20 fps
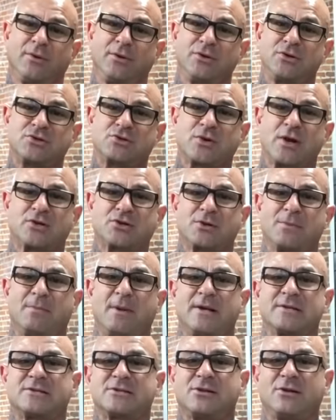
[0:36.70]
when you stretch a
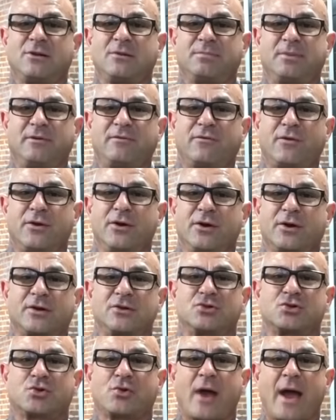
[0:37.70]
muscle before you
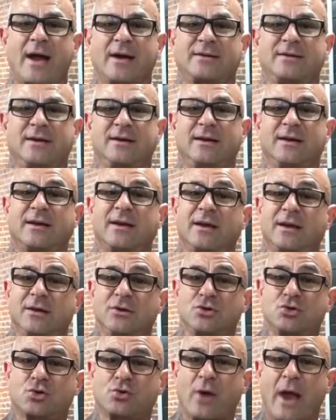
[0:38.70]
contract it, it can
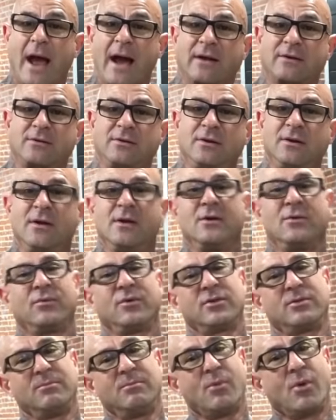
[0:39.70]
contract
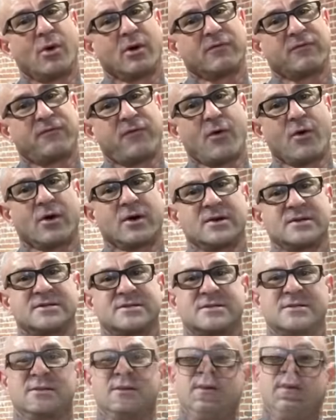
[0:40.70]
with more
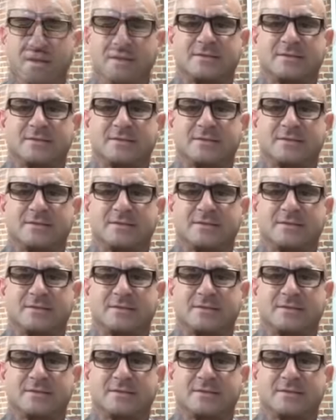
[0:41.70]
force.